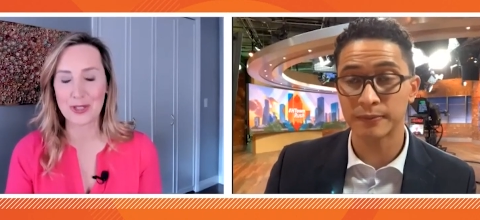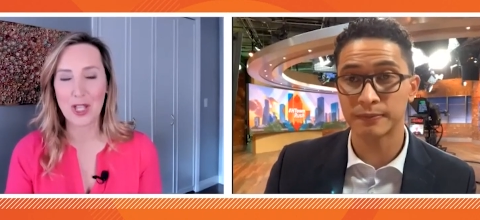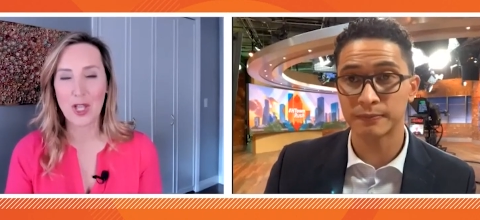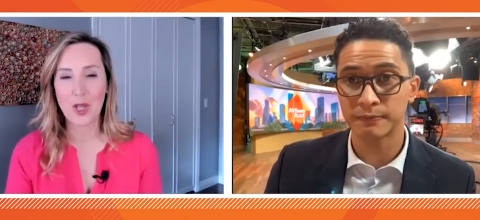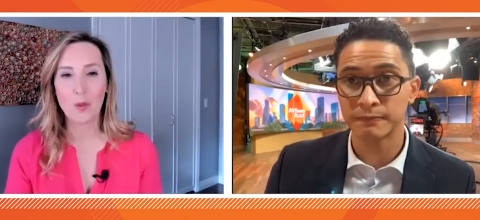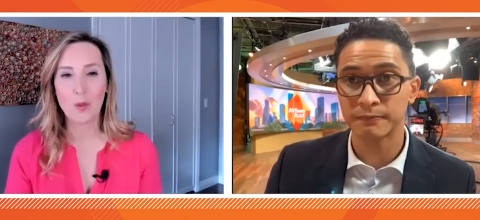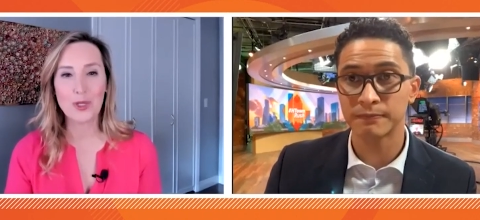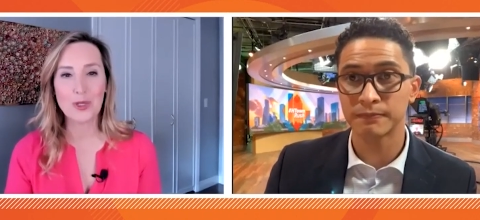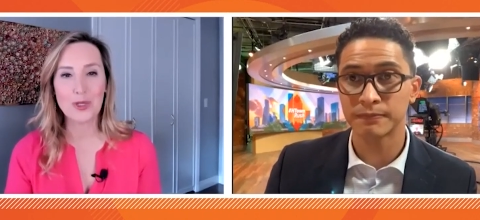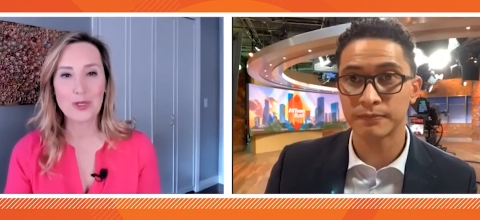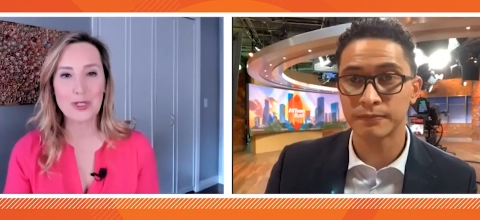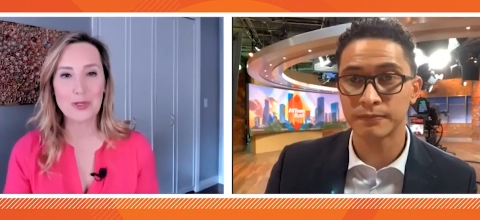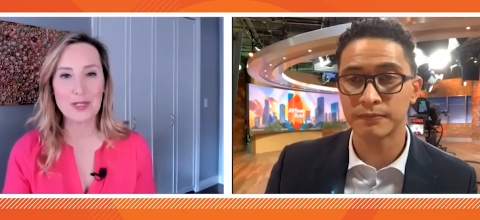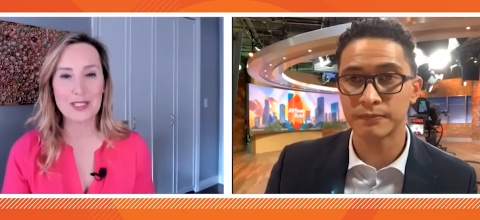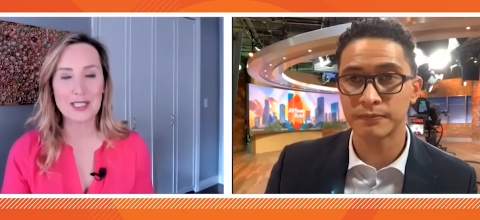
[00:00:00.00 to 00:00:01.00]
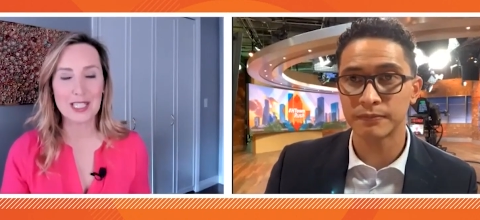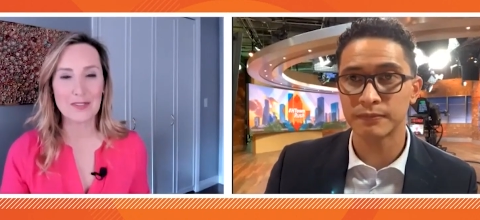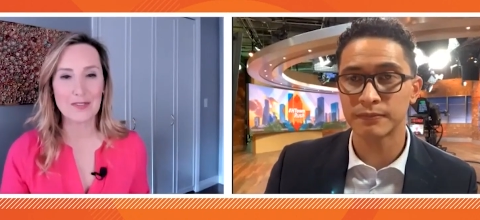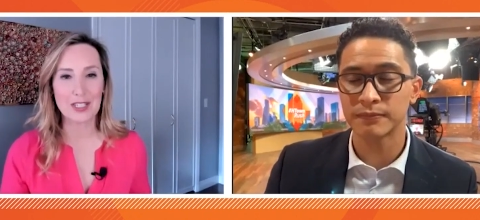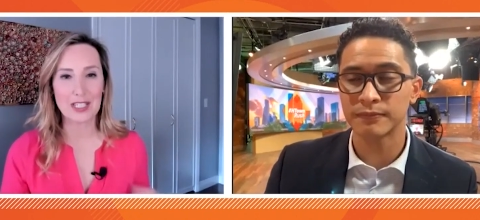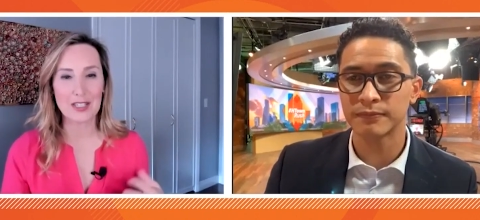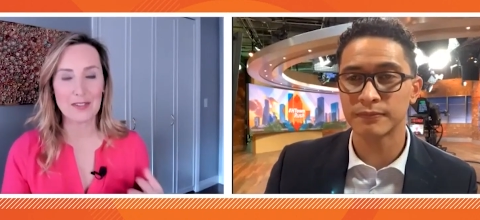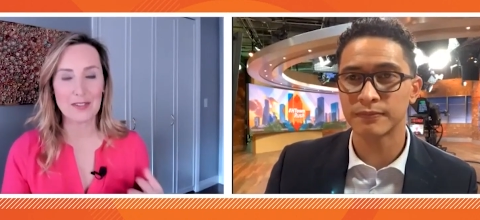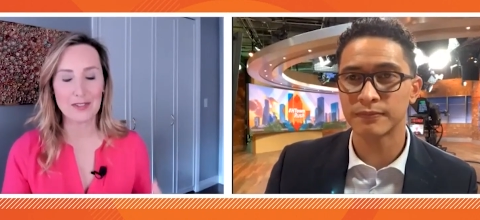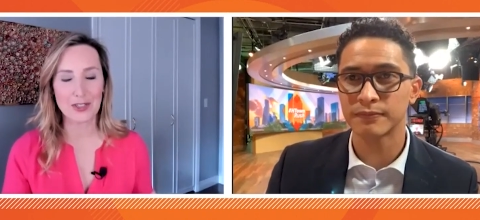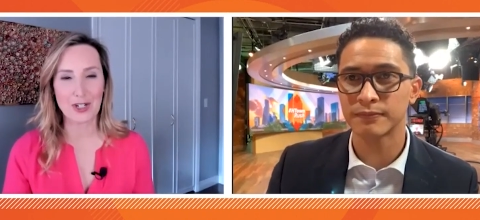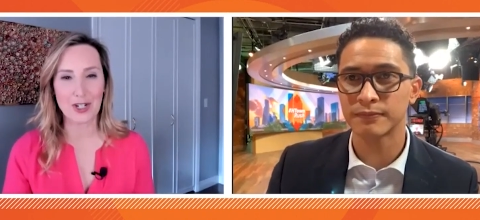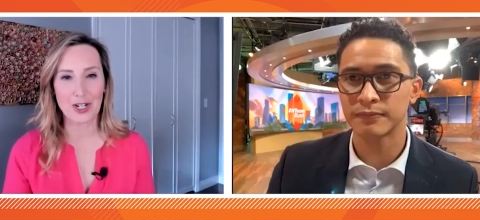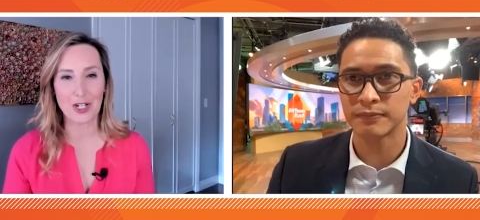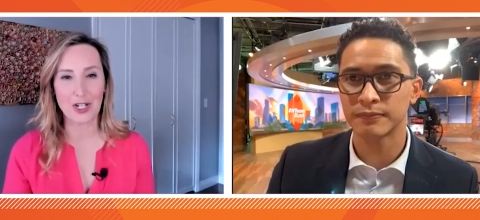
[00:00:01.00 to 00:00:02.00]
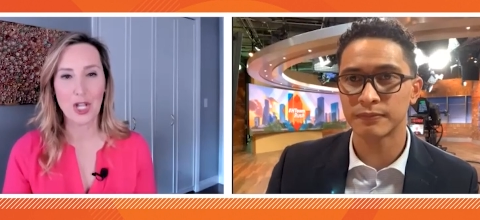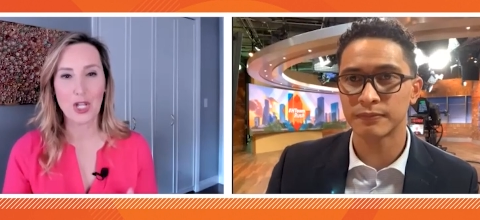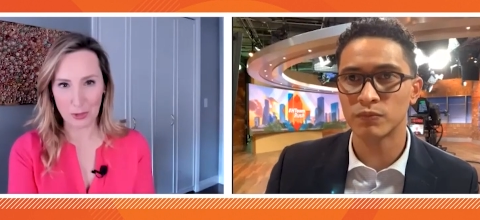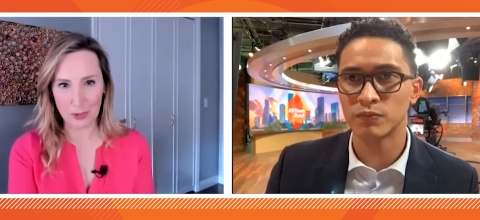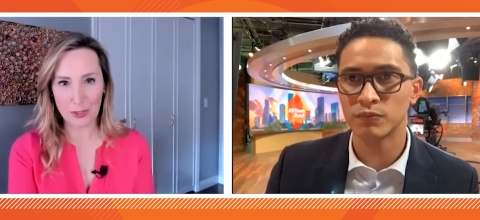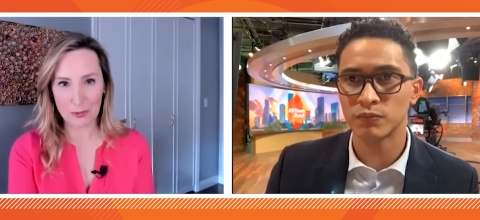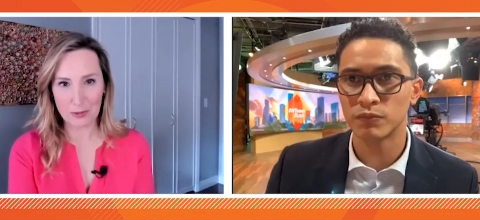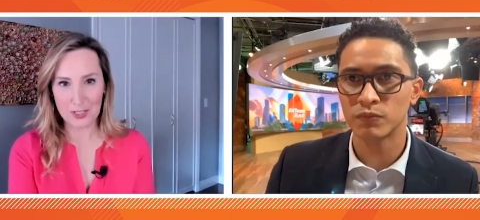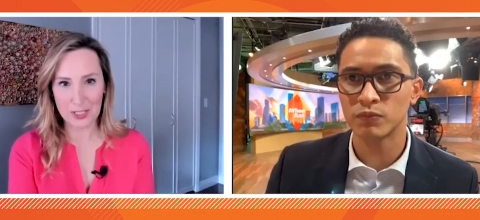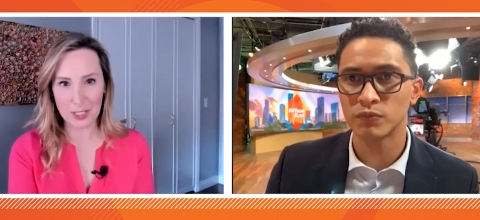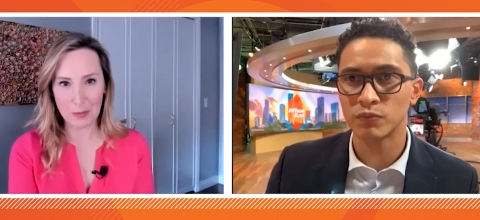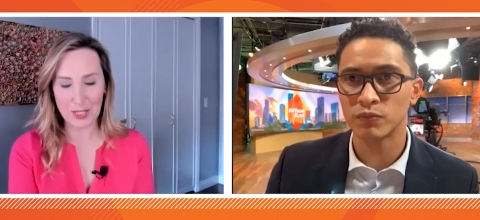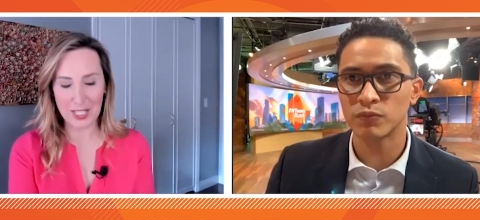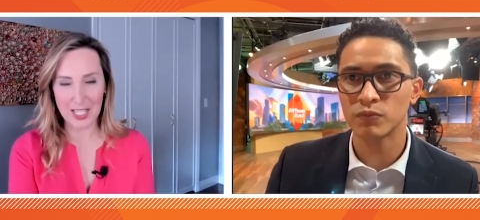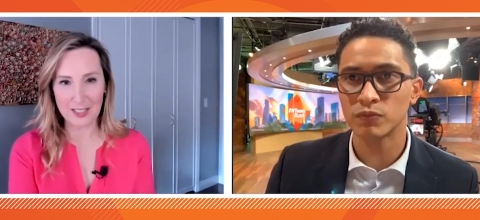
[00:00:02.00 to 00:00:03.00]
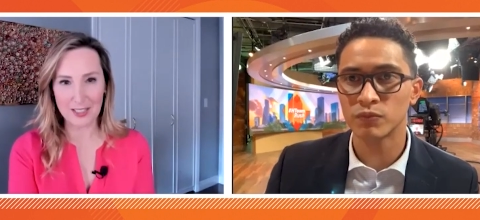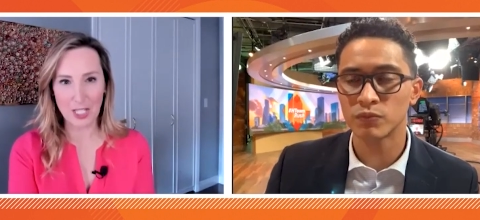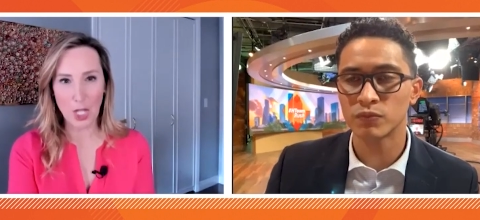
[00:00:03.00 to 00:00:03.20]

Speaker 1: What you can do is give a gift card to the recipient,